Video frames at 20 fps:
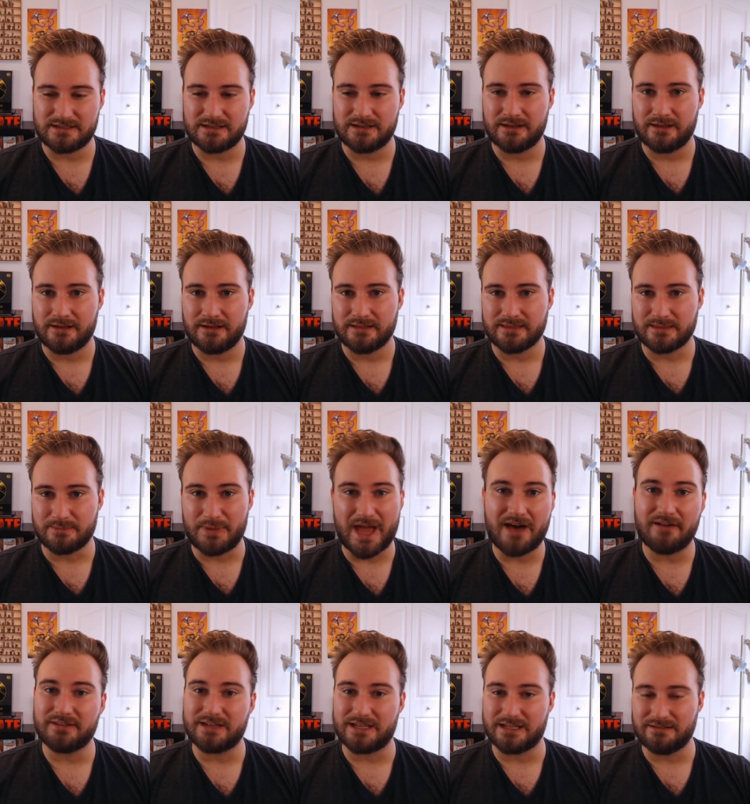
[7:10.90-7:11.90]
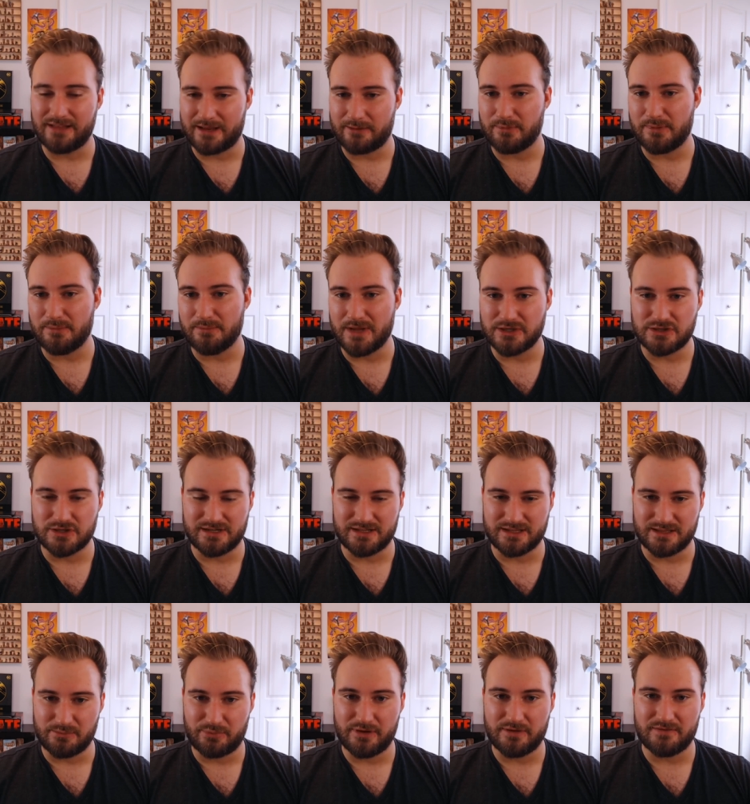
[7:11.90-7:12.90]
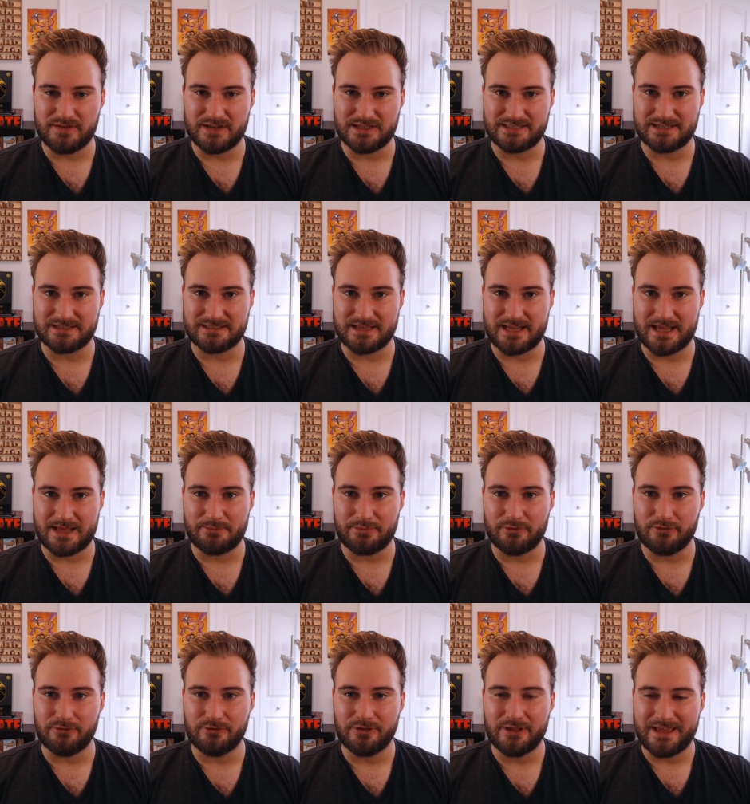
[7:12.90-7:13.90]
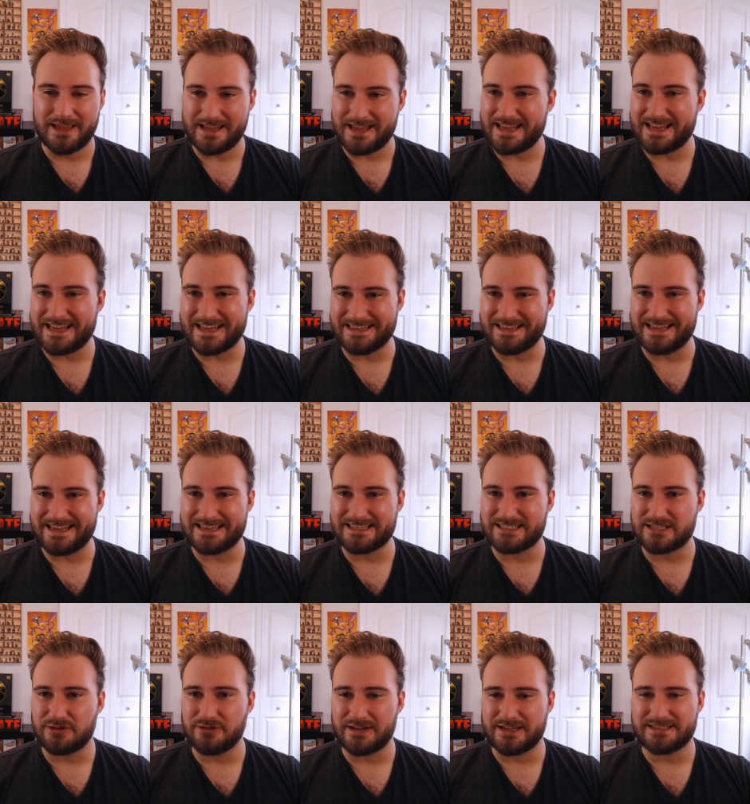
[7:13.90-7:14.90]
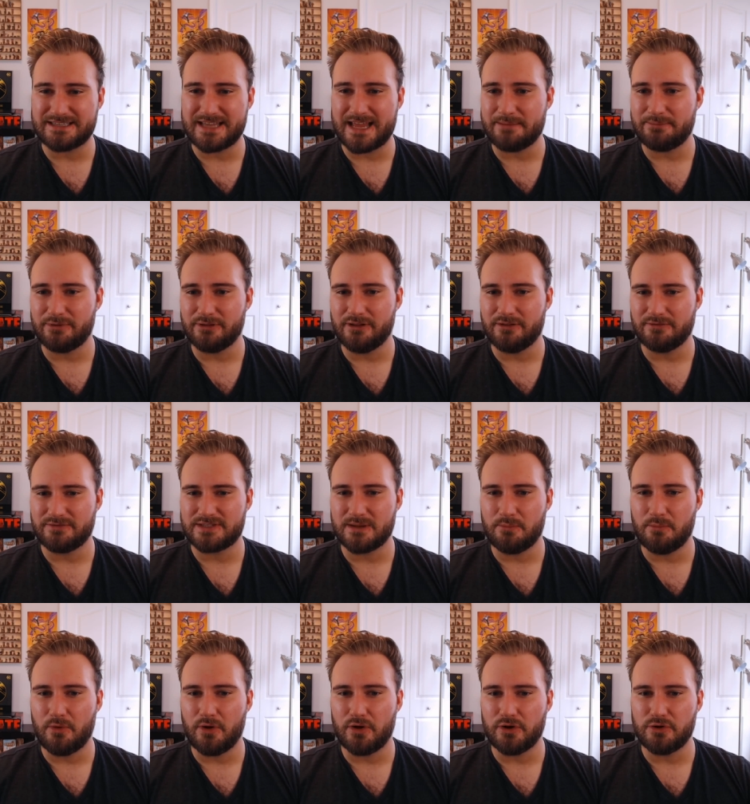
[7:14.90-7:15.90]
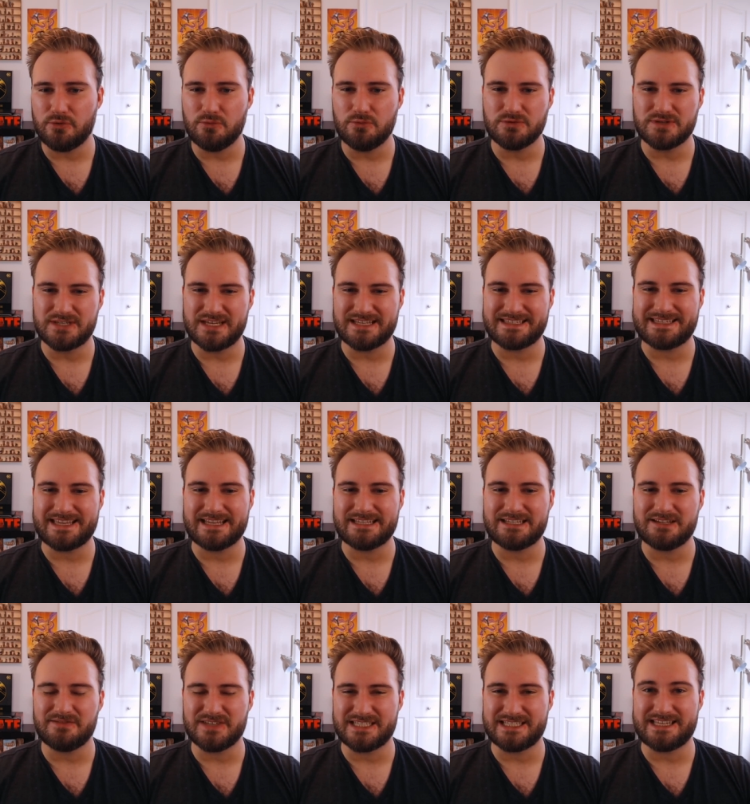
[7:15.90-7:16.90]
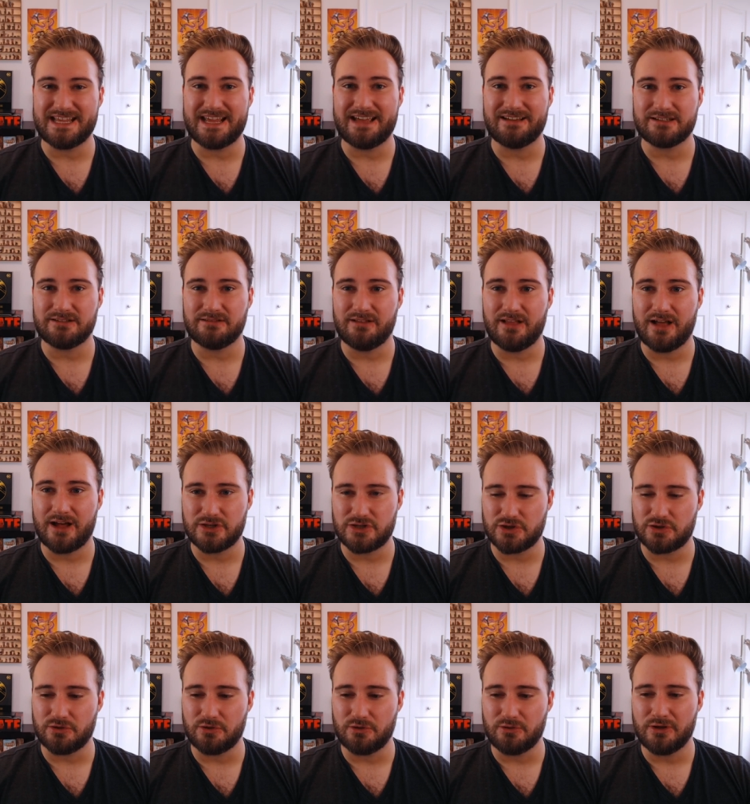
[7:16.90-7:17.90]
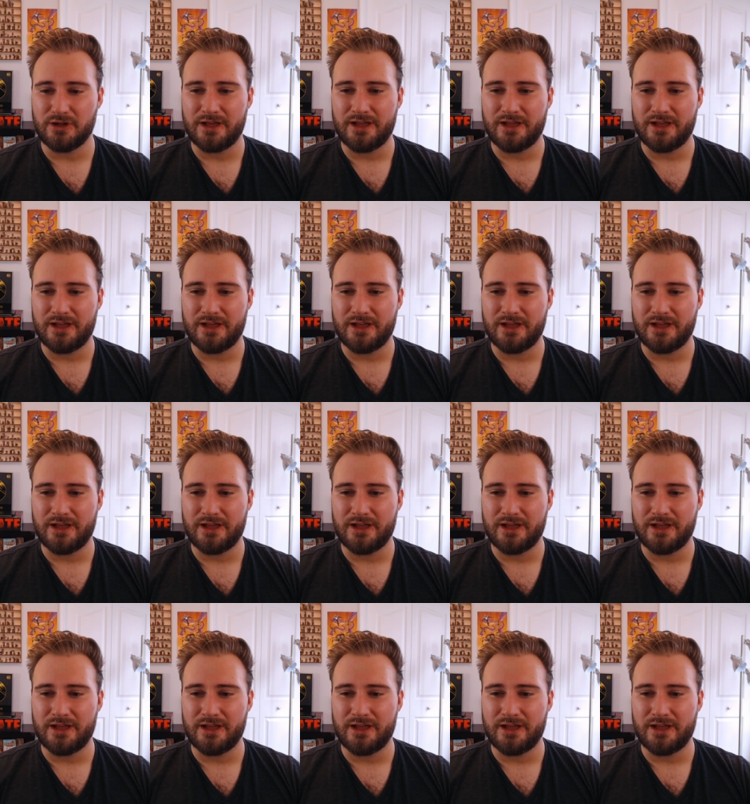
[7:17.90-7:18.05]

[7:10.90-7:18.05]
The paladin, like we mentioned in the previous example, it is a good example of someone whose incentive is deontological.